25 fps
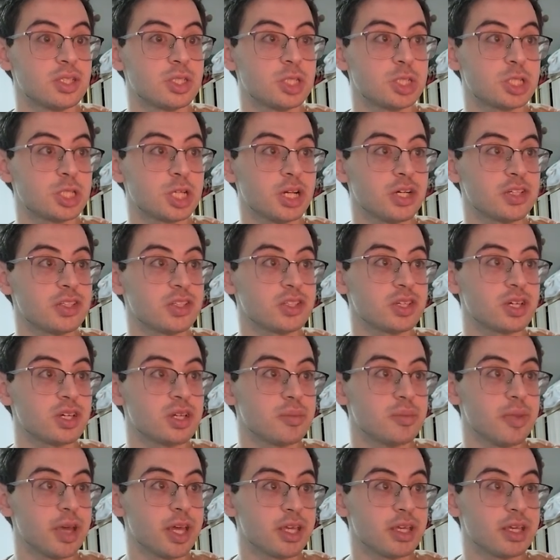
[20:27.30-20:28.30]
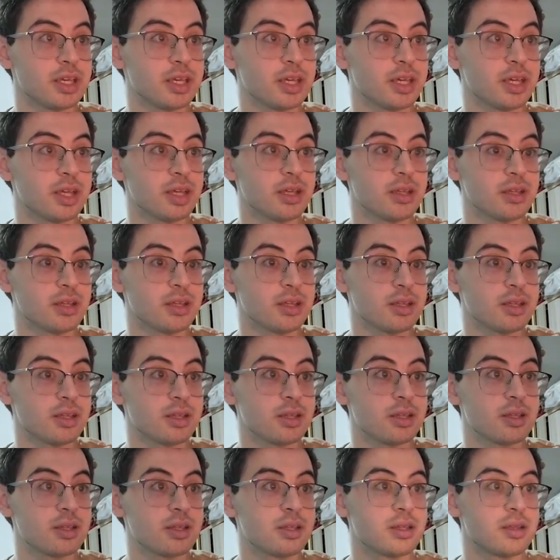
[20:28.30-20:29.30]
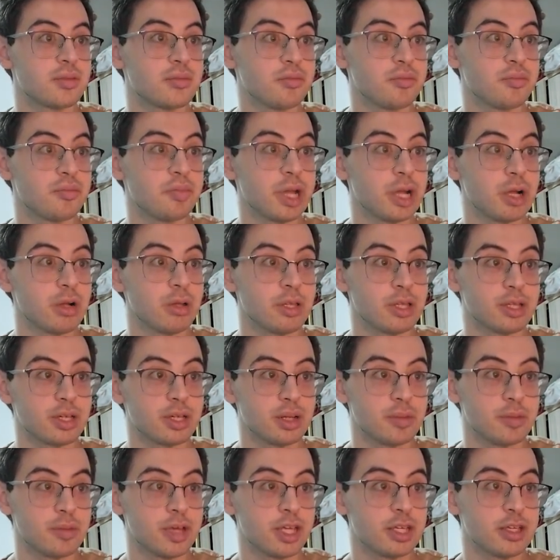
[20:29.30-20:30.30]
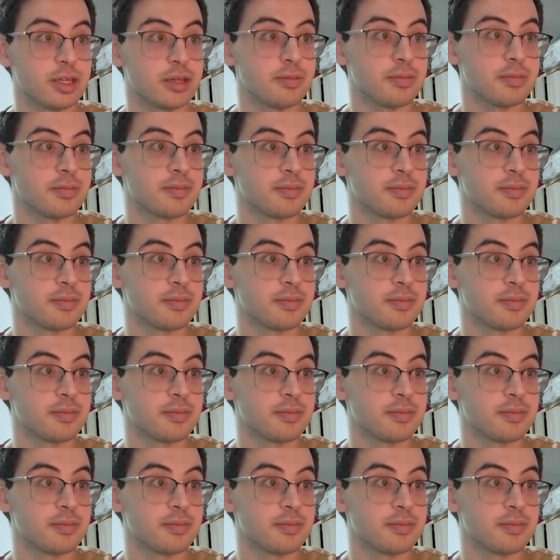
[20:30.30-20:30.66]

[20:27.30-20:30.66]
just gonna make it, barely gonna make it.